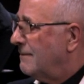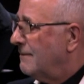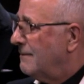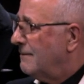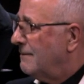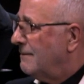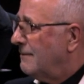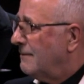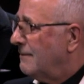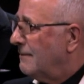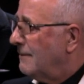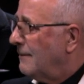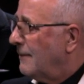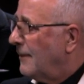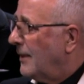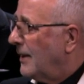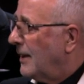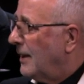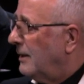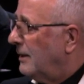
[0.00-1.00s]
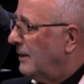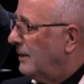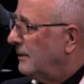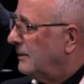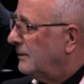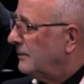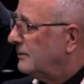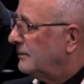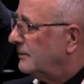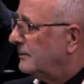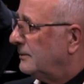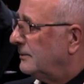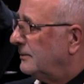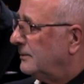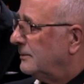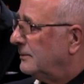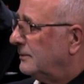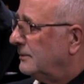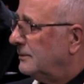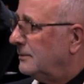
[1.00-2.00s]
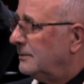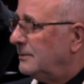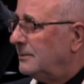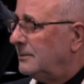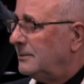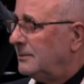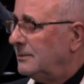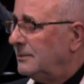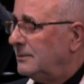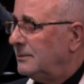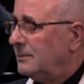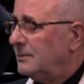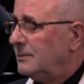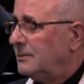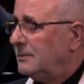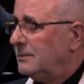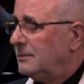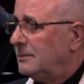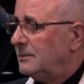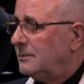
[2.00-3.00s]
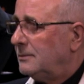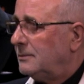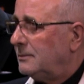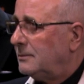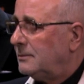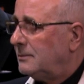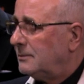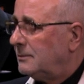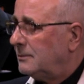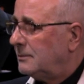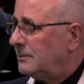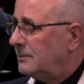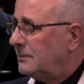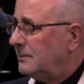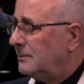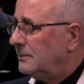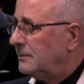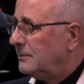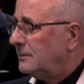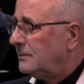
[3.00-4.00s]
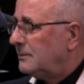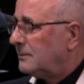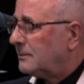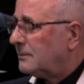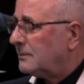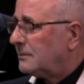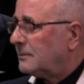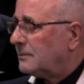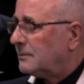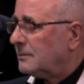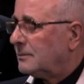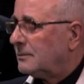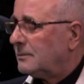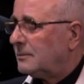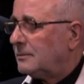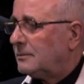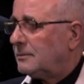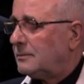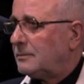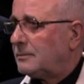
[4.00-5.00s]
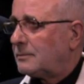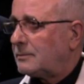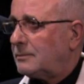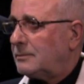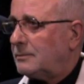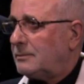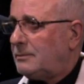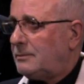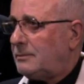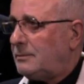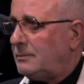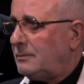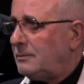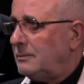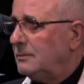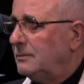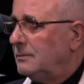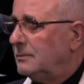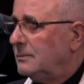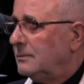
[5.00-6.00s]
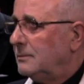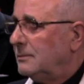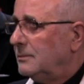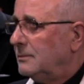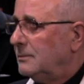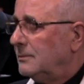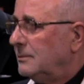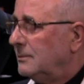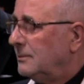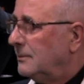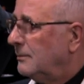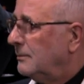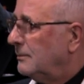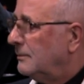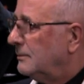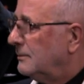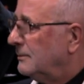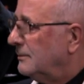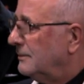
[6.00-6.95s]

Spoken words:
This person isn't speaking.